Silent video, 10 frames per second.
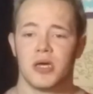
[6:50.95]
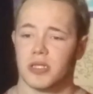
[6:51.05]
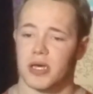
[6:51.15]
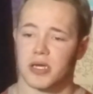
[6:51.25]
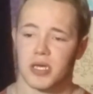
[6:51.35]

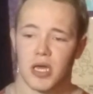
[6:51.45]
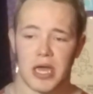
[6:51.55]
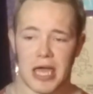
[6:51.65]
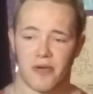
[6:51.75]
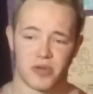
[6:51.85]
Like
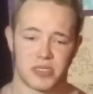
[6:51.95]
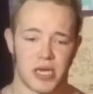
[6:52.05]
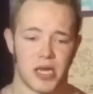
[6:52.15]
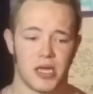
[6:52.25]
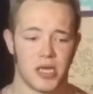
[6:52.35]
every
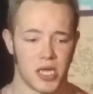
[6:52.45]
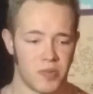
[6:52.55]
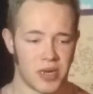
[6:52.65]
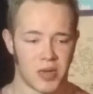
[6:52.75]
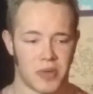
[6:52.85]
day
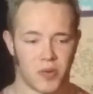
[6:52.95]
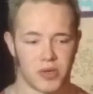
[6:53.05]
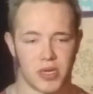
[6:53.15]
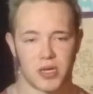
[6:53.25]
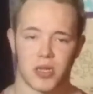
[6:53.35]
him and Aunt May
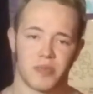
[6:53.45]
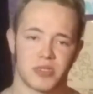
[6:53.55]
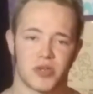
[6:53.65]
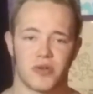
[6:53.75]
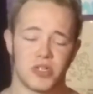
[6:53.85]
would get clippings of it,